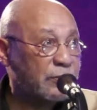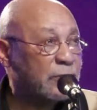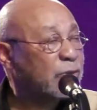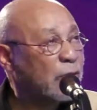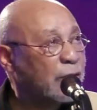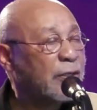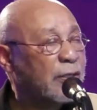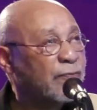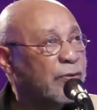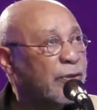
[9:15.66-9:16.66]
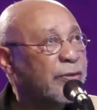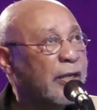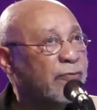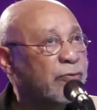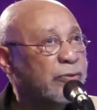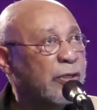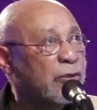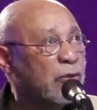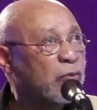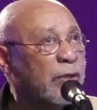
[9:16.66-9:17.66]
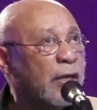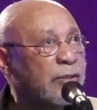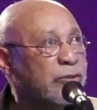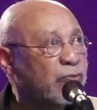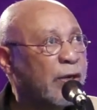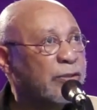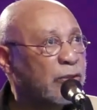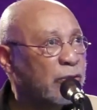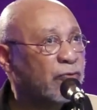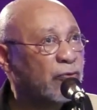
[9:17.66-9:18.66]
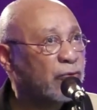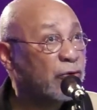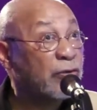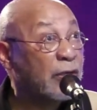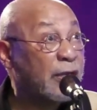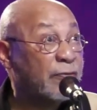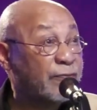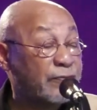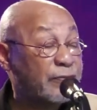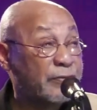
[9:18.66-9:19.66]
So I could give you another. Andrew said, no one has a right to control your life.